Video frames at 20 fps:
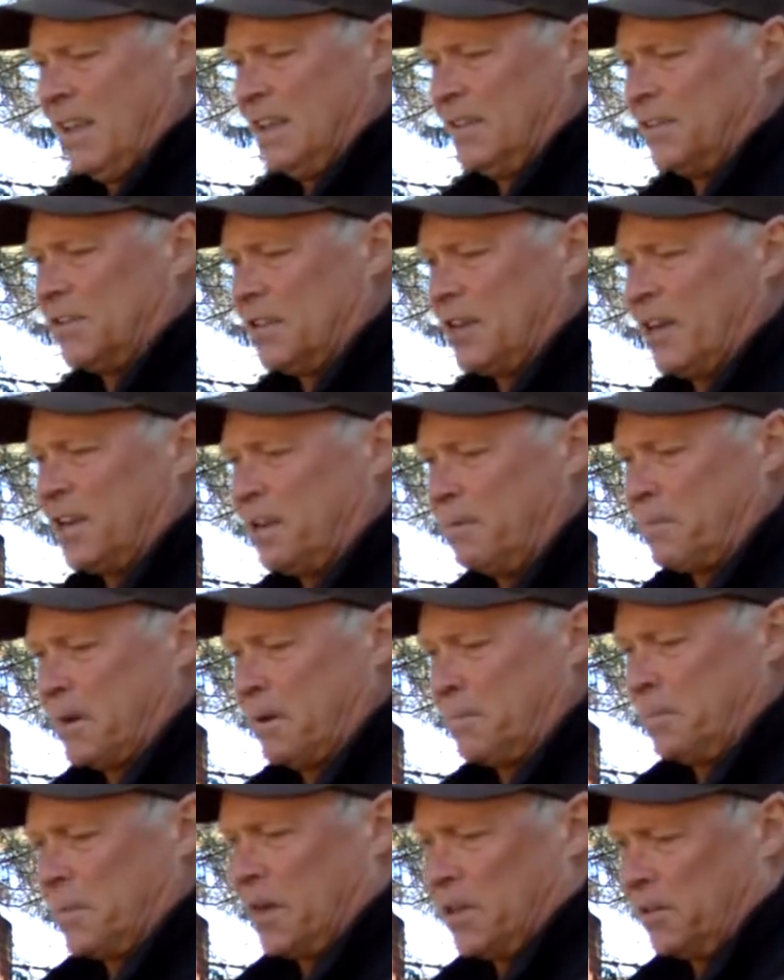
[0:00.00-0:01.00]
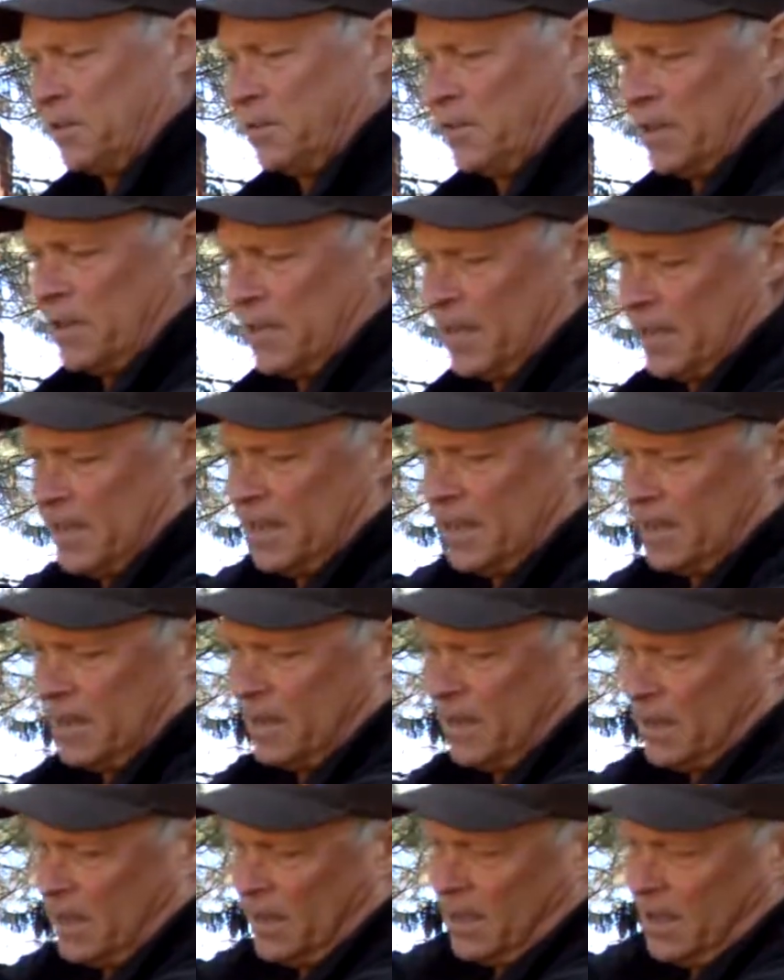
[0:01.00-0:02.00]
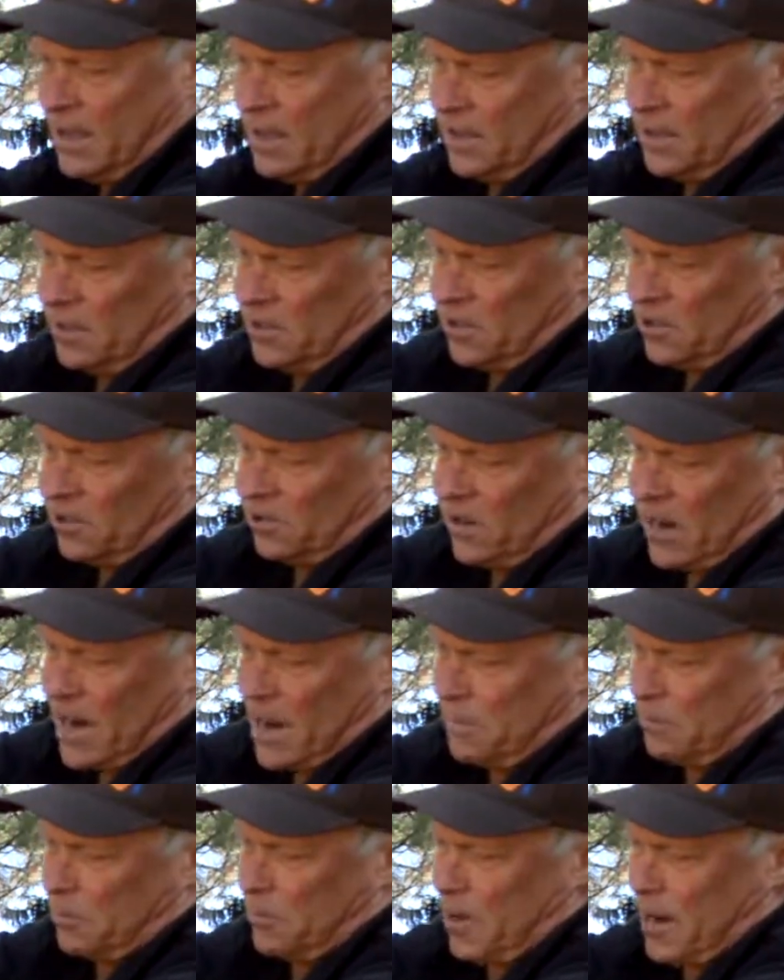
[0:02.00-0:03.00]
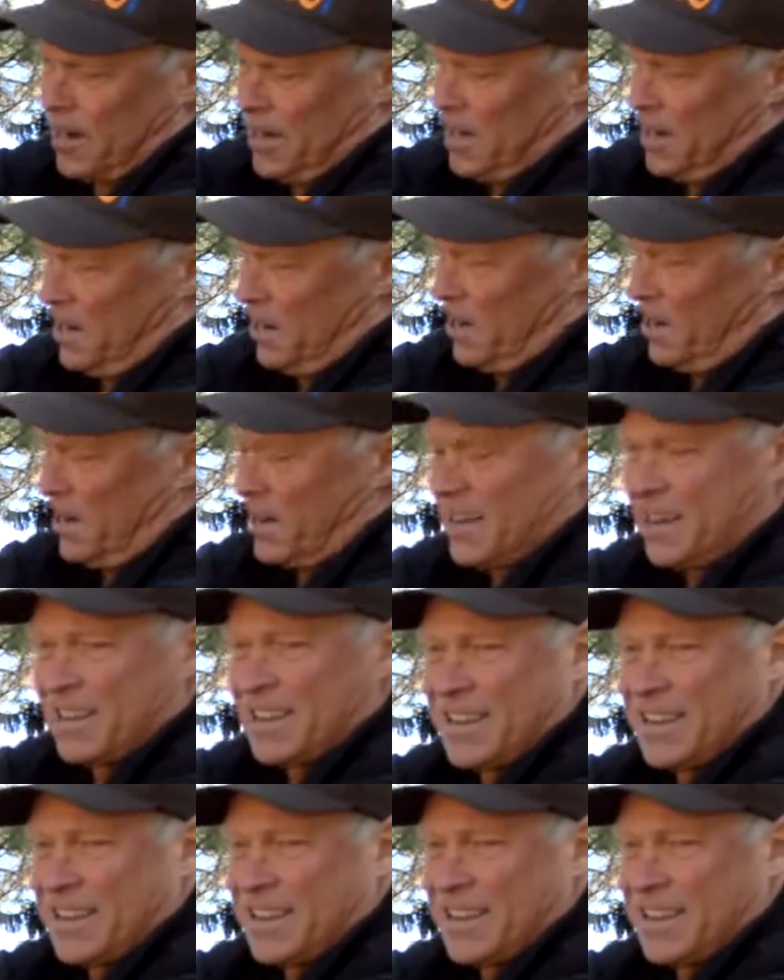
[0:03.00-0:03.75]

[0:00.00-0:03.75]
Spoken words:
and tuck them up under the strap right here.